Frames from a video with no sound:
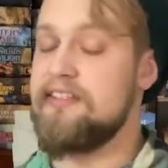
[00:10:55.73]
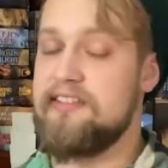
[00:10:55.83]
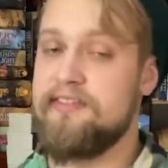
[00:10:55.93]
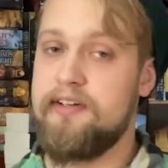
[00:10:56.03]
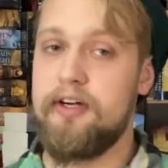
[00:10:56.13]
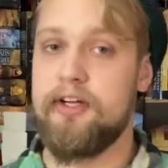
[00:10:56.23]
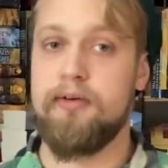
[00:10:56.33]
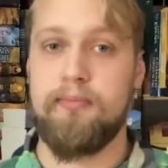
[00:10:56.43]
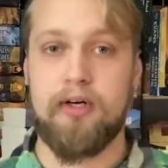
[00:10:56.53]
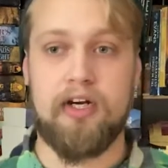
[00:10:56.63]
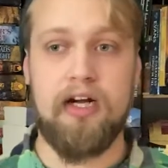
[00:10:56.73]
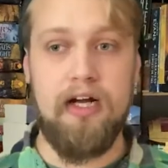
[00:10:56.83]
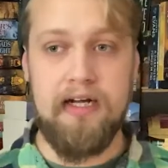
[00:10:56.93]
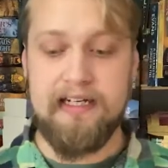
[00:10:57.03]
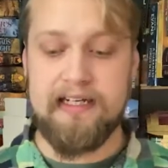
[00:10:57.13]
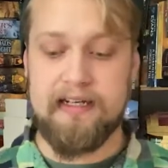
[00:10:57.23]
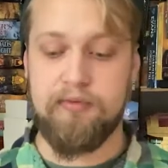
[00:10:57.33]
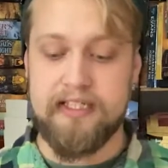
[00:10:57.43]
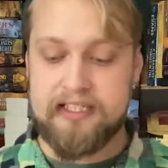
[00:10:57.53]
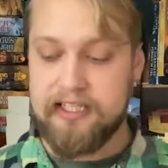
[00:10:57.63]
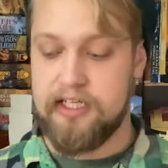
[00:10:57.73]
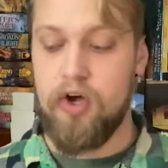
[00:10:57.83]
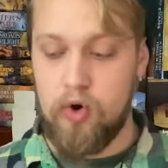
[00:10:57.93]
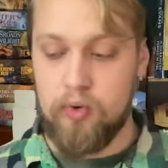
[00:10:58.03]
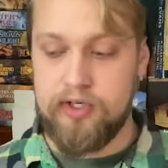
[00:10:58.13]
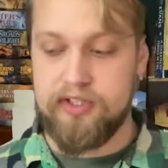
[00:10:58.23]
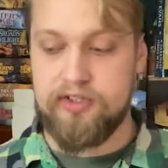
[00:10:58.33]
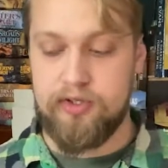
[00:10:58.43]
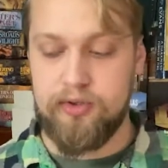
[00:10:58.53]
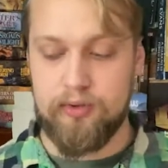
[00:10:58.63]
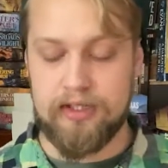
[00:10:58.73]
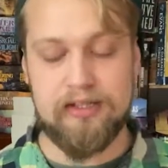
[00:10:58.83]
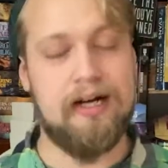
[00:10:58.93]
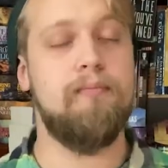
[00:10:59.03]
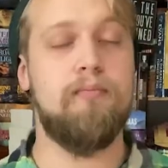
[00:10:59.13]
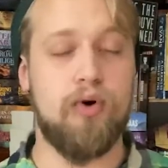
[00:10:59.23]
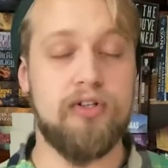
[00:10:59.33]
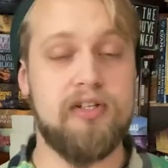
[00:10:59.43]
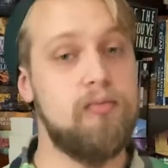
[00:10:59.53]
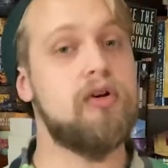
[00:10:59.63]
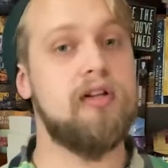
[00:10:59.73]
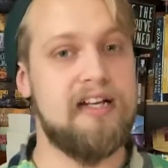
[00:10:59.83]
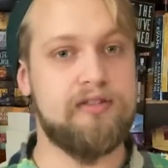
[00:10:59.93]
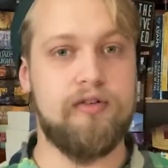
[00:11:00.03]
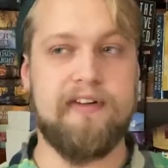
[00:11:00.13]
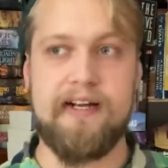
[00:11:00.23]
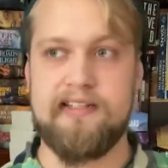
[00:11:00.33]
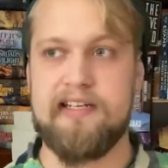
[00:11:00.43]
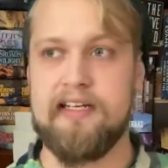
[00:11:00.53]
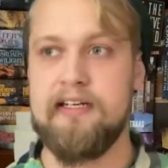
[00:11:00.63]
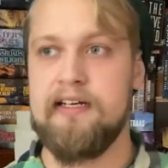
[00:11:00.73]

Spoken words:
is a very good book. It reads like an ode to more classical fantasy,